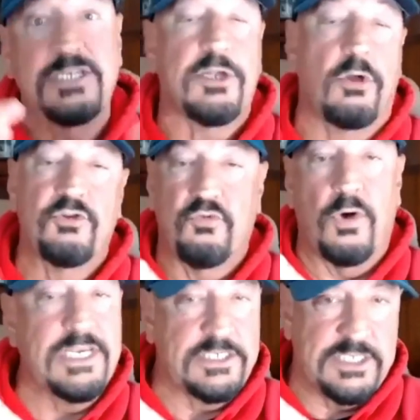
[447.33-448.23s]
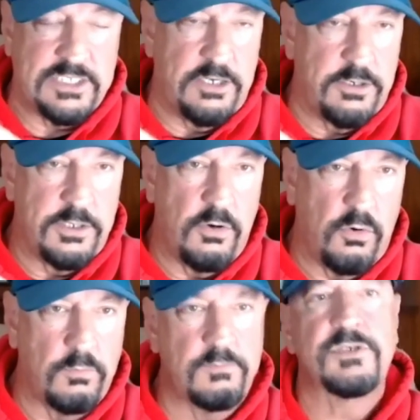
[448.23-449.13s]
sold 2,600
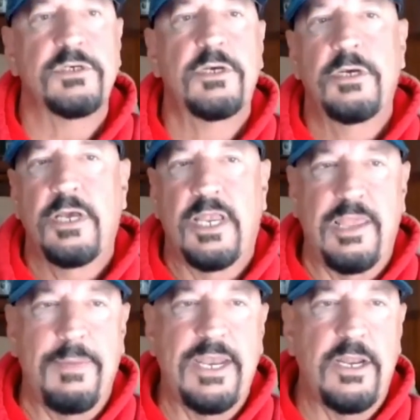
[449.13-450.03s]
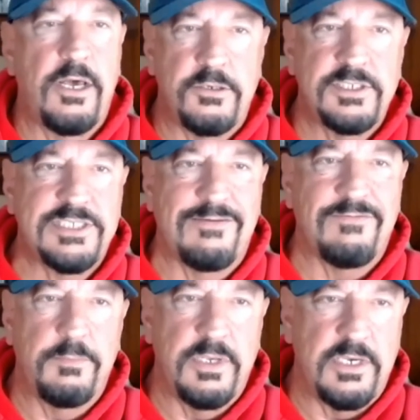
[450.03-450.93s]
homes, and they made
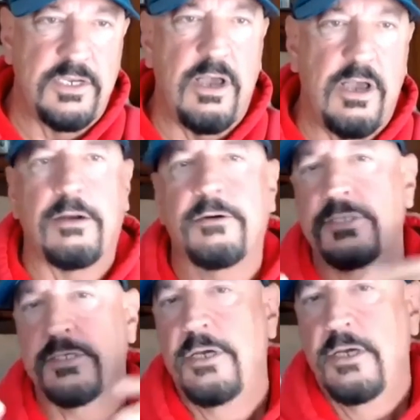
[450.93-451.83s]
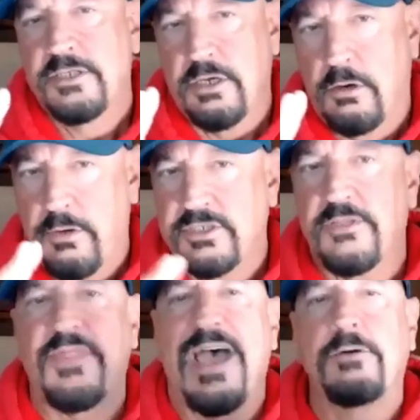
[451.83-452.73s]
170 million dollars so there's a
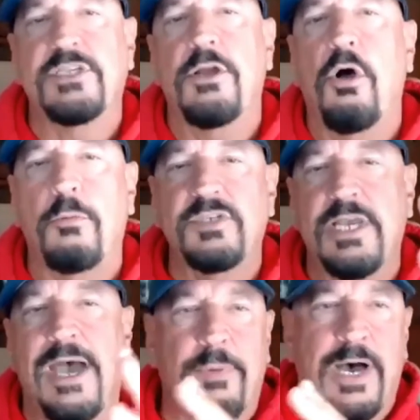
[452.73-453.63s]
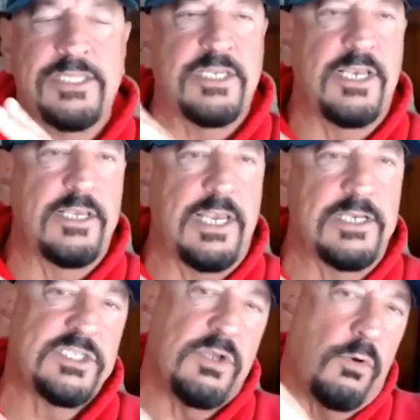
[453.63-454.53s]
thousand homes that got bought that didn't
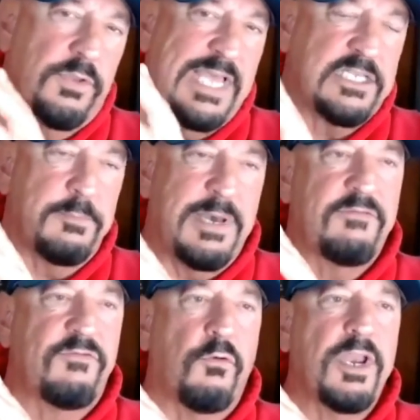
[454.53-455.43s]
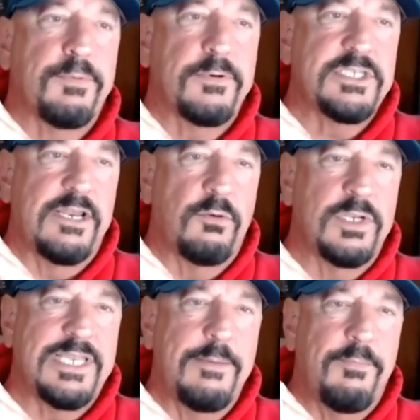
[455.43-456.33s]
get sold. That's about 40% of
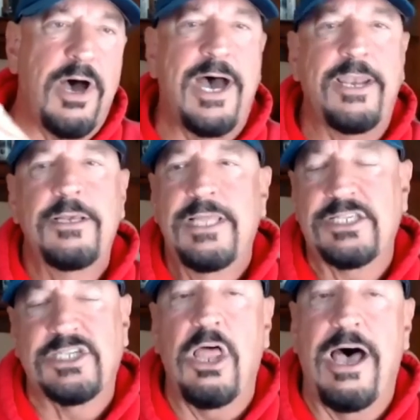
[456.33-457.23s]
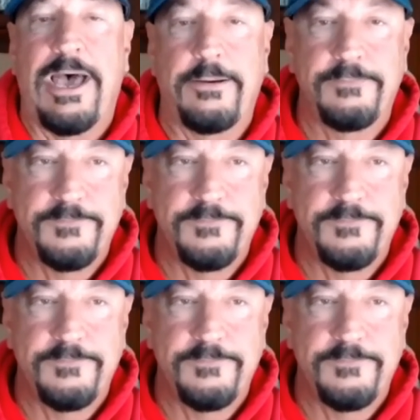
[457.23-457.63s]
what they bought. That's a lot.